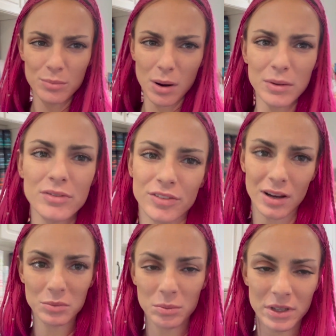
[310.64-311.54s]
Probably 5
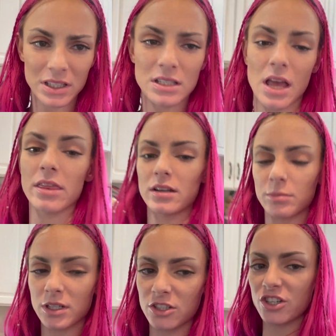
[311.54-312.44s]
more minutes and then I'm
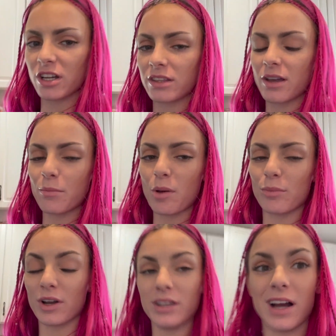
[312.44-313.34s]
gonna check them,
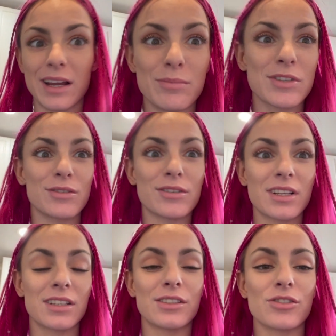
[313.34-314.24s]
but I'm so
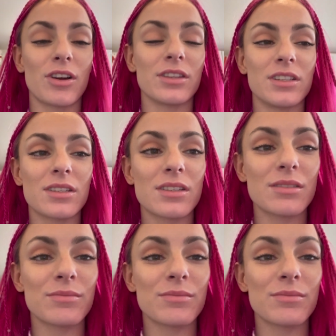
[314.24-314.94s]
excited to try these.